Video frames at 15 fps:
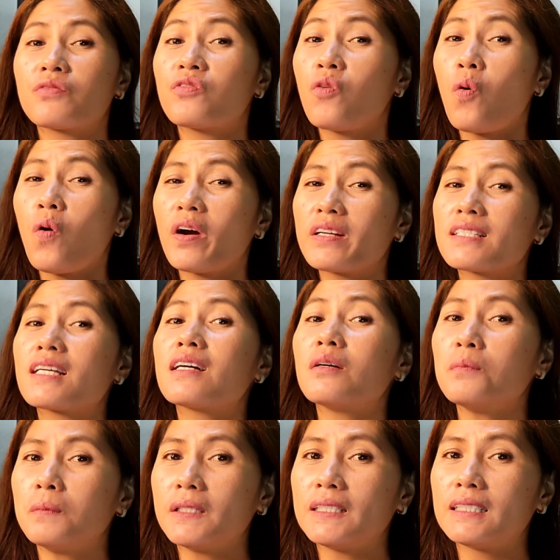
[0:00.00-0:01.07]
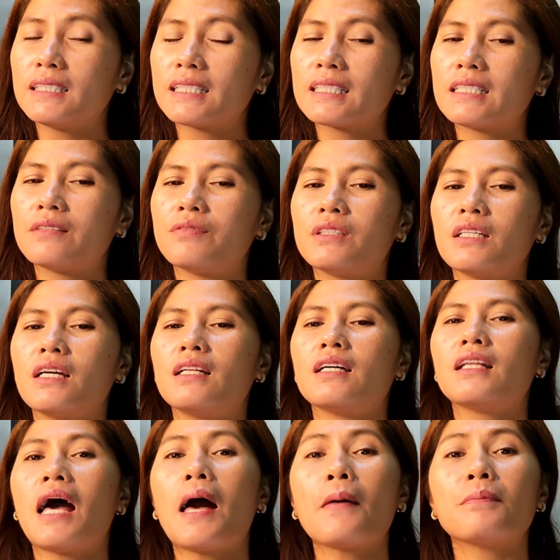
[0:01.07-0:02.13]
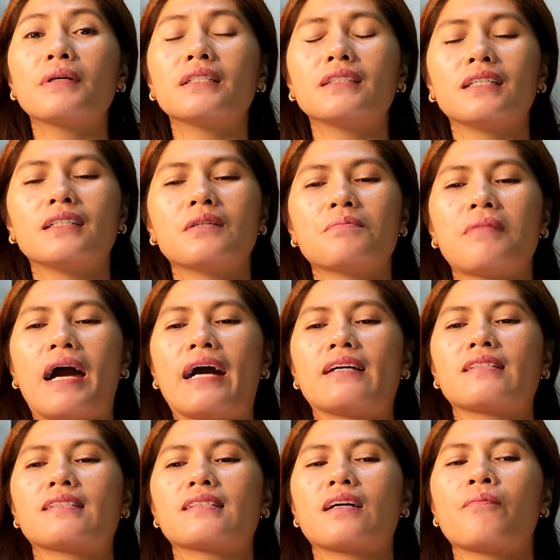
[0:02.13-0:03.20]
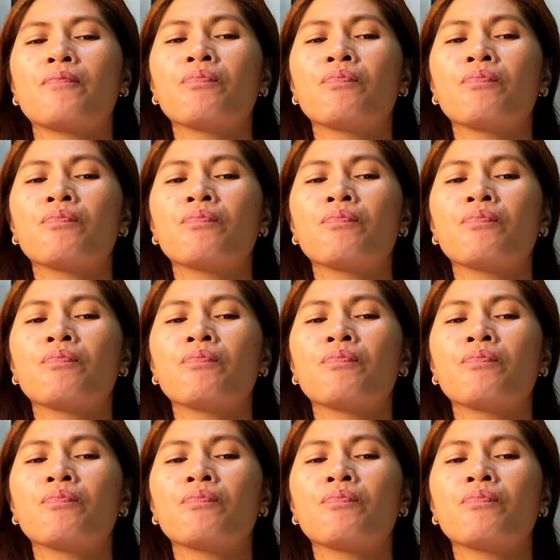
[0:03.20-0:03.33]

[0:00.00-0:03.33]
of course, a completed activity that happened in the past.